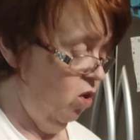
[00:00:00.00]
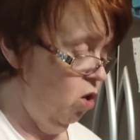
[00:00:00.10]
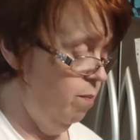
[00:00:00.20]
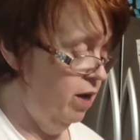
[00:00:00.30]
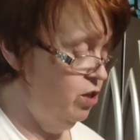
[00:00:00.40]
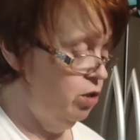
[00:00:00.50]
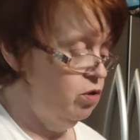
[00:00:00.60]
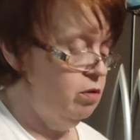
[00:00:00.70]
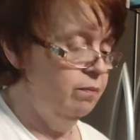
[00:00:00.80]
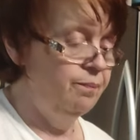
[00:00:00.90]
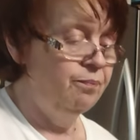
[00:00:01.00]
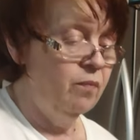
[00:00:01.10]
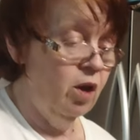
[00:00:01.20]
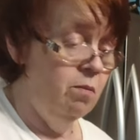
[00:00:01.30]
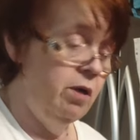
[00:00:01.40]
The garbanzos.
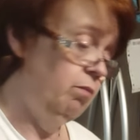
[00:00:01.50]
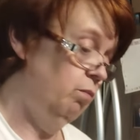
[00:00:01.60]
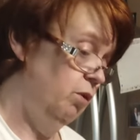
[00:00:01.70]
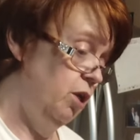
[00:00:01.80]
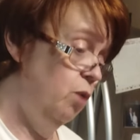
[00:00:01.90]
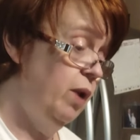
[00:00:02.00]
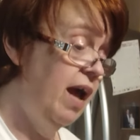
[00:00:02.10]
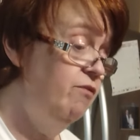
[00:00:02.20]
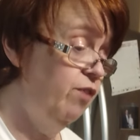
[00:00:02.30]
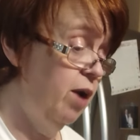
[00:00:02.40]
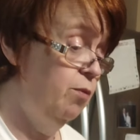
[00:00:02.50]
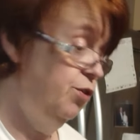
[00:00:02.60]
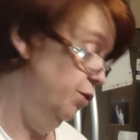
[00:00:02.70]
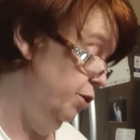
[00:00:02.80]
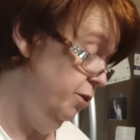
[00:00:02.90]
It would add fiber
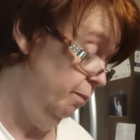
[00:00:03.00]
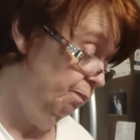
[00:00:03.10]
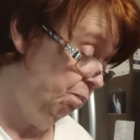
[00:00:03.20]
to it.